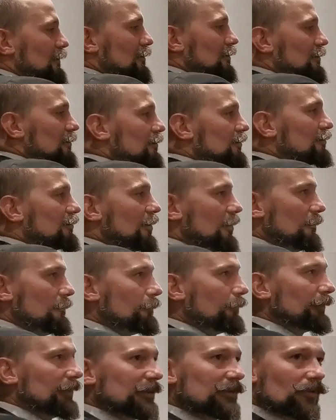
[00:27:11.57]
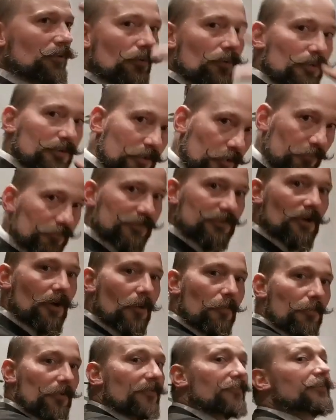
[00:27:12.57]
just dump this horse on
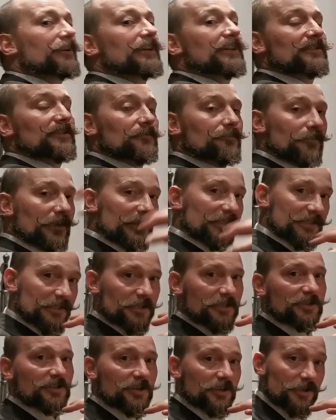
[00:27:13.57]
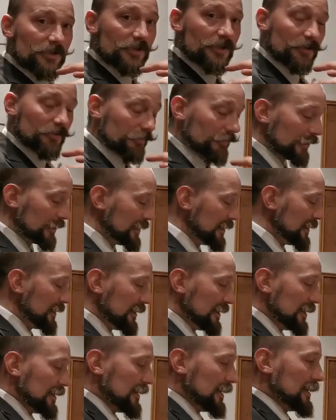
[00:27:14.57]
top of me as it makes this turn.
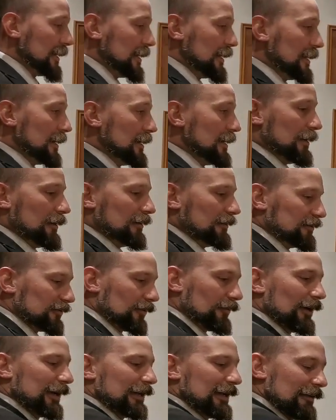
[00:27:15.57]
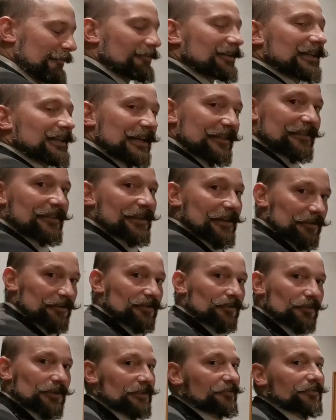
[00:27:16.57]
So I never get there
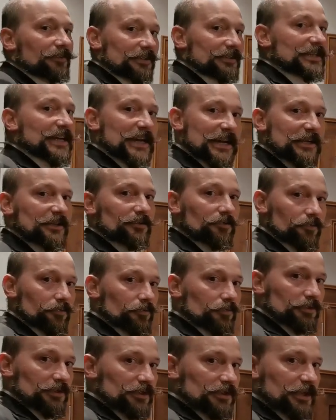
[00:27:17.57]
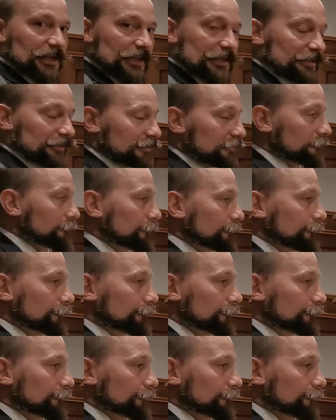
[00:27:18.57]
to even attack the horse's legs.